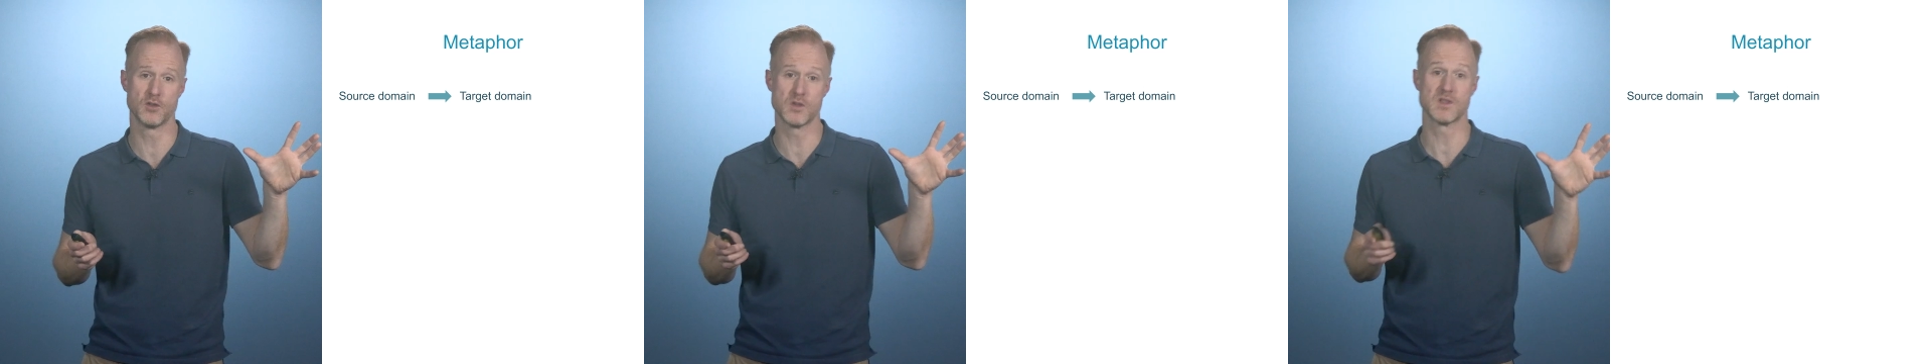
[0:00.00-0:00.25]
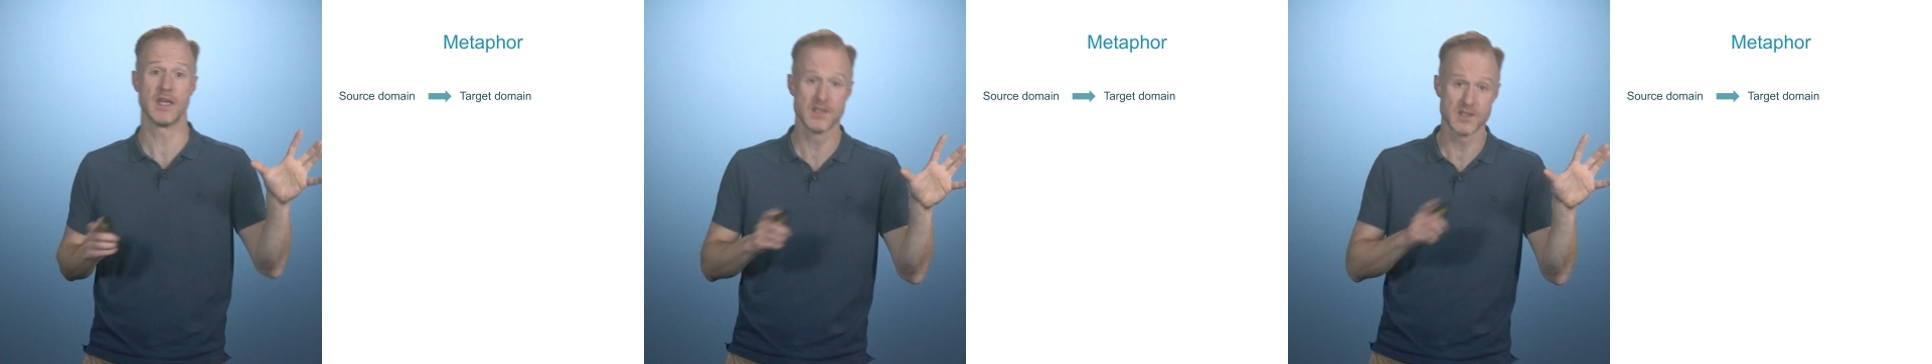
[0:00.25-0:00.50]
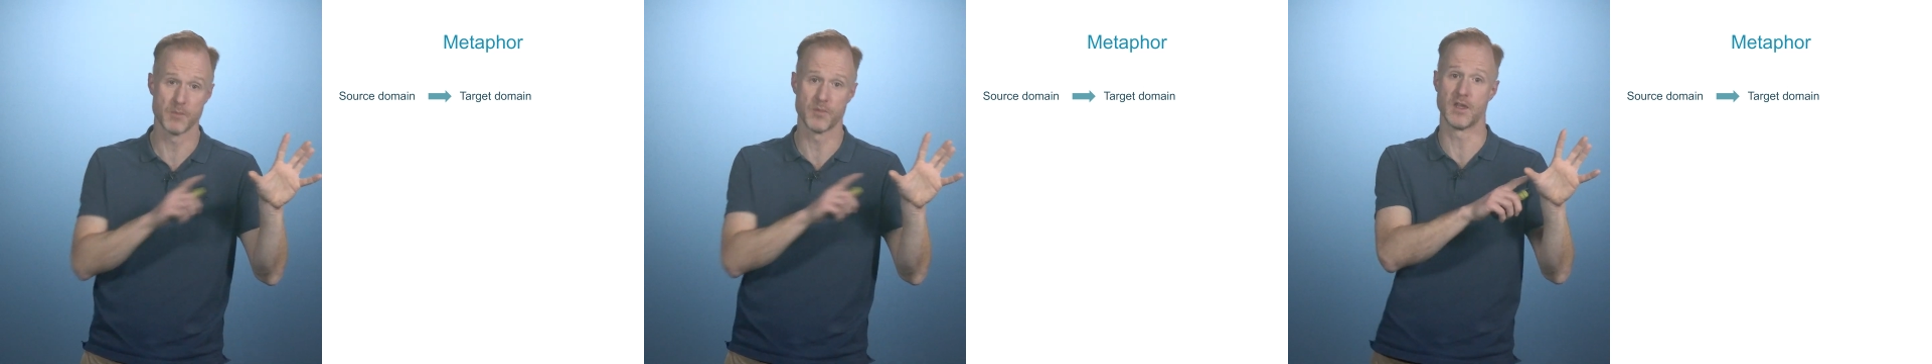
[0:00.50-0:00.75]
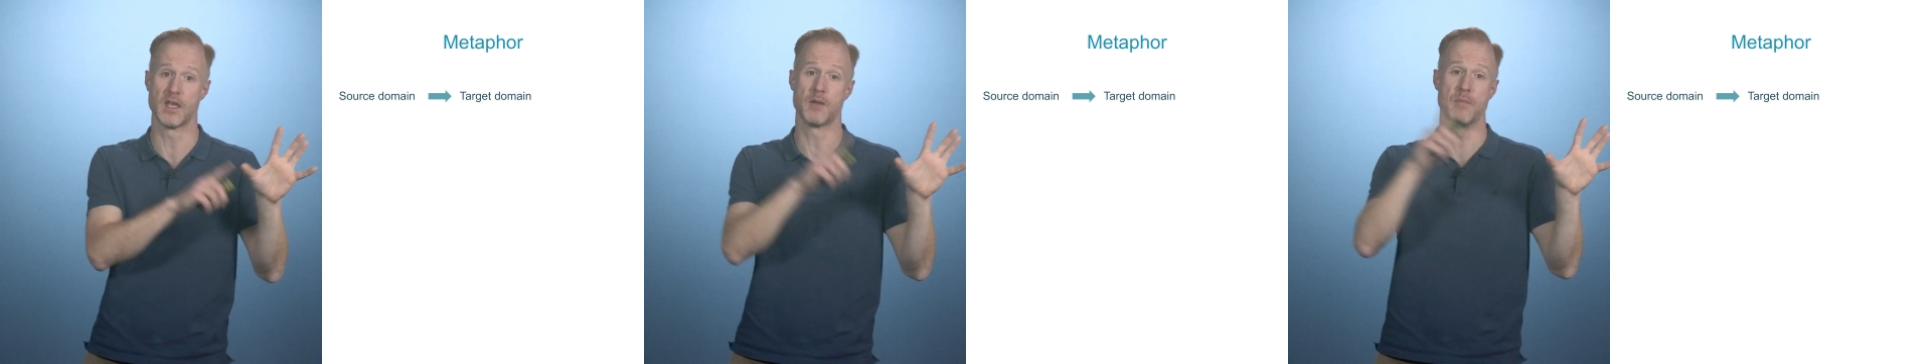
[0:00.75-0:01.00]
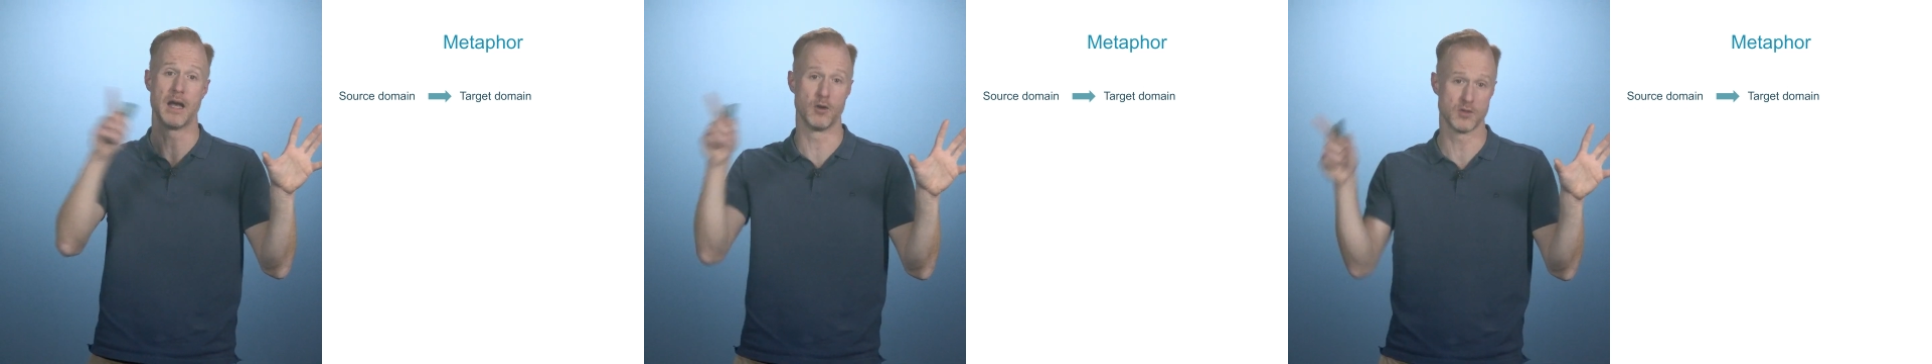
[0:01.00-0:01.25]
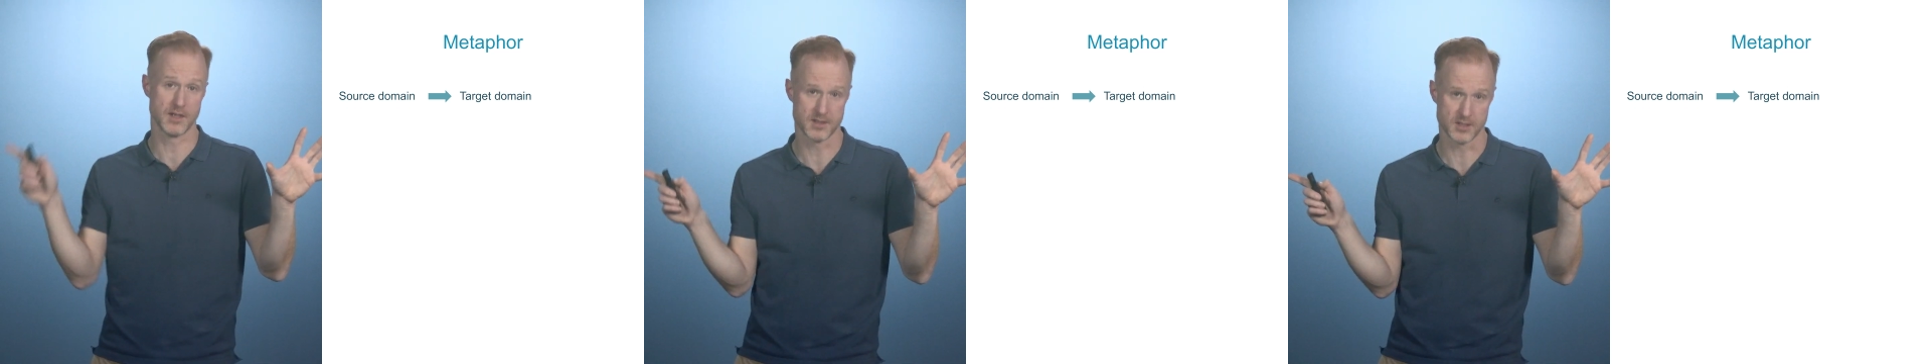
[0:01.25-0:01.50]
to say something
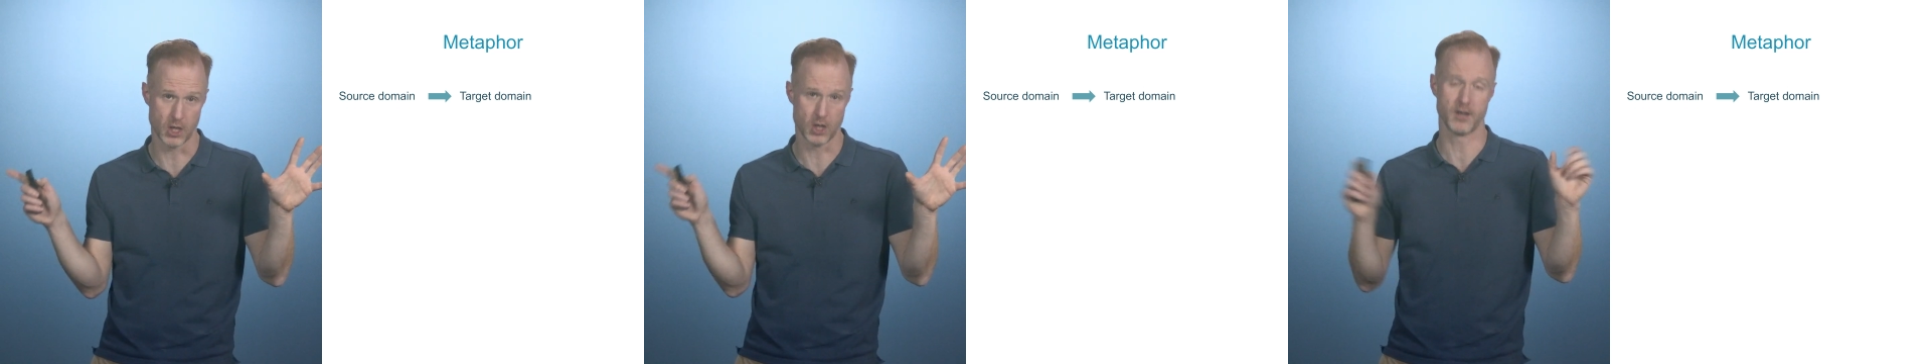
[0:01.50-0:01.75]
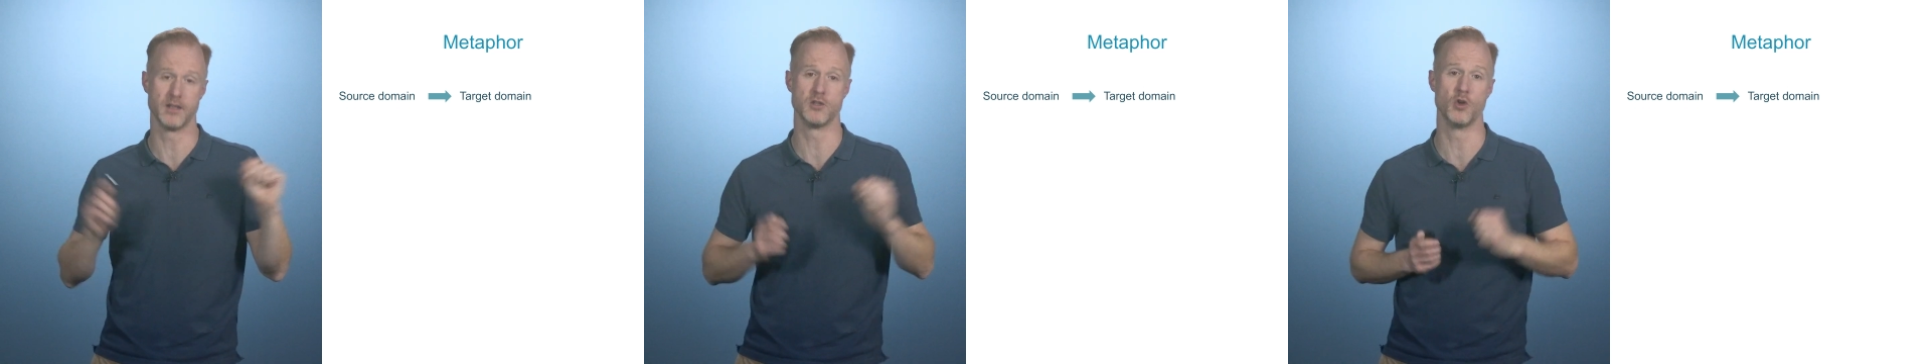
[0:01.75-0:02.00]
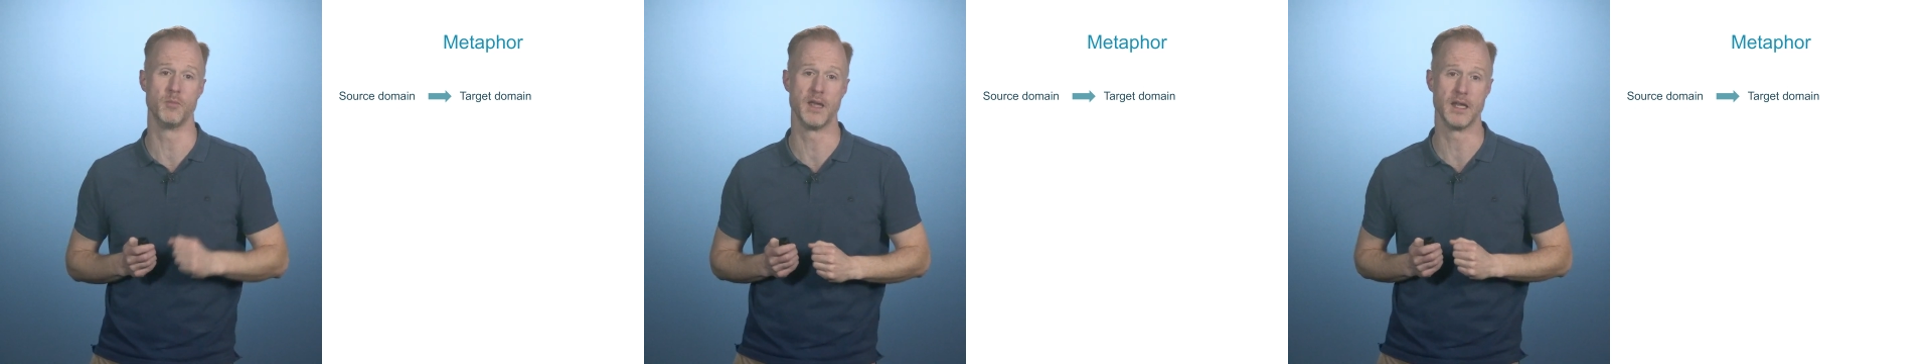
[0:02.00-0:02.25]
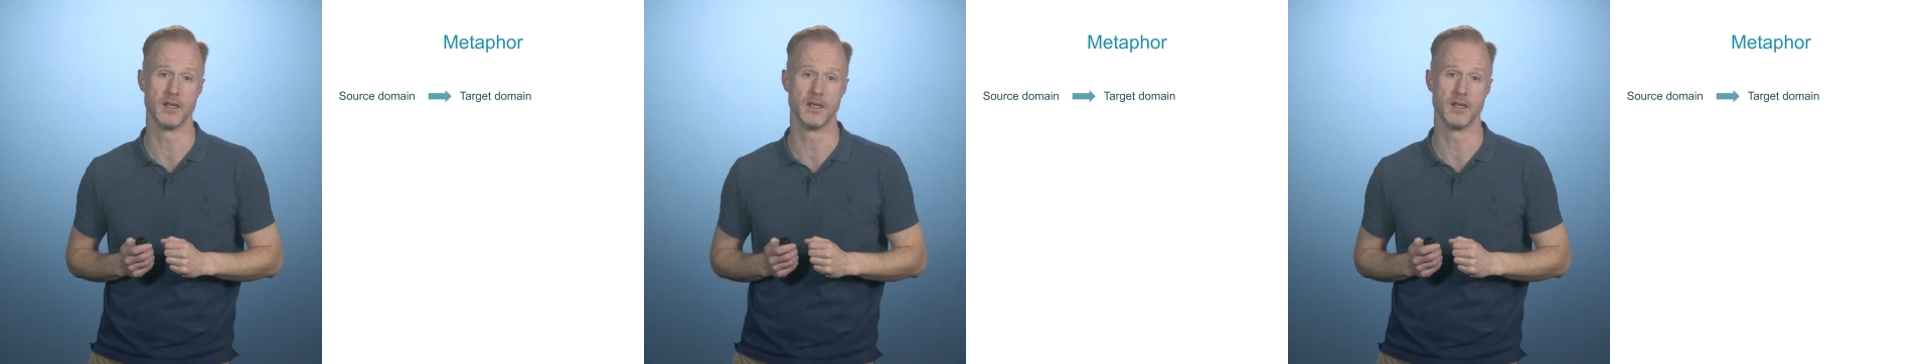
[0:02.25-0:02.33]
about a target domain.